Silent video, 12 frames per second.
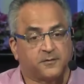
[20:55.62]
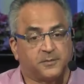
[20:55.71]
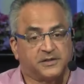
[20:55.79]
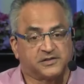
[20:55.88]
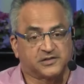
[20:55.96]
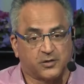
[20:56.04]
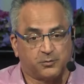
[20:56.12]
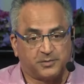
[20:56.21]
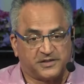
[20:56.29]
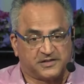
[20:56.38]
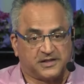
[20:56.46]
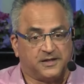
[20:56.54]
been so
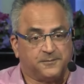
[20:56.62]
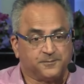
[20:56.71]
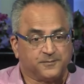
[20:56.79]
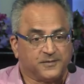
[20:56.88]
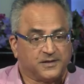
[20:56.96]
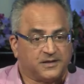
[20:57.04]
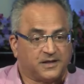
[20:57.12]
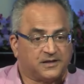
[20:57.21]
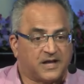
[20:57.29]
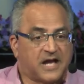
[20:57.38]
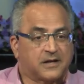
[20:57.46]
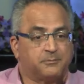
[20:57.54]
busy and
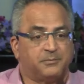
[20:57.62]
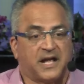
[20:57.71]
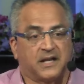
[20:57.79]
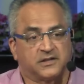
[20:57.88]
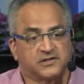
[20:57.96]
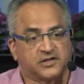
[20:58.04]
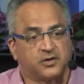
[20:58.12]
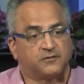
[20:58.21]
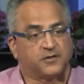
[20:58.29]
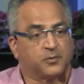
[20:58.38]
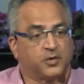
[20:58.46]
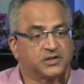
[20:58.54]
out of balance and
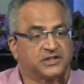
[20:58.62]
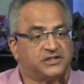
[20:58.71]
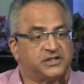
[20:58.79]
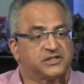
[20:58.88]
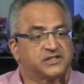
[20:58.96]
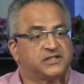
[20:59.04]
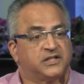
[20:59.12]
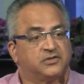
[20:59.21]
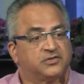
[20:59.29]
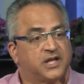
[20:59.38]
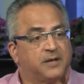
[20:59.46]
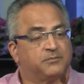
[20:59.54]
overworked, and you still
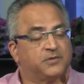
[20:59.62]
kept